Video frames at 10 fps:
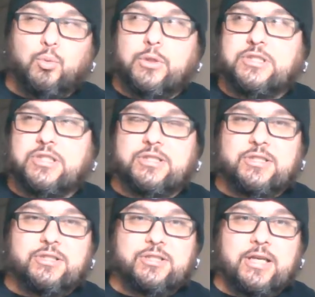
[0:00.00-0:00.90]
which is
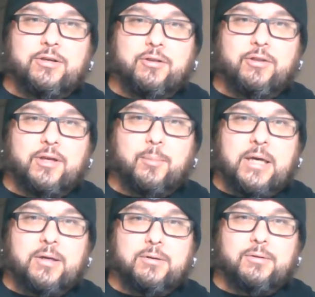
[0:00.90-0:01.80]
insane to think
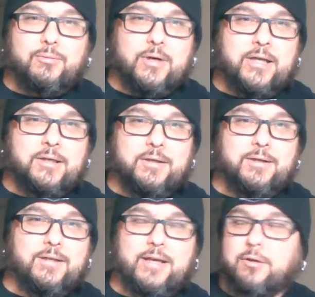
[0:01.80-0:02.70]
about, right?
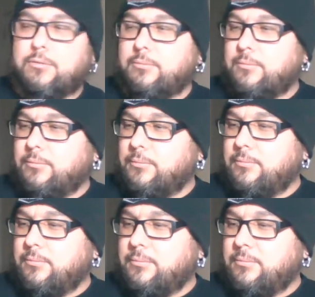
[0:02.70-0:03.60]
Like,
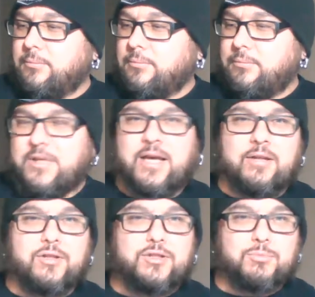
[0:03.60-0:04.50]

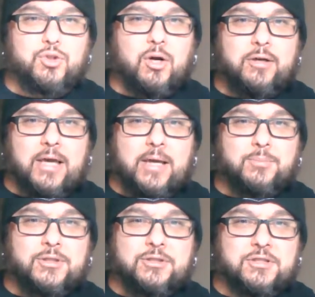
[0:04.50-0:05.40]
yeah, there's some drawing
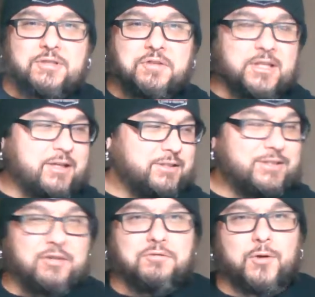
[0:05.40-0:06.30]
apps and stuff like that on a
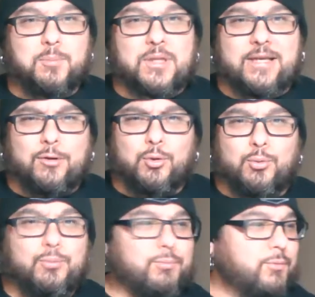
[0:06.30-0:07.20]
cell phone, but like who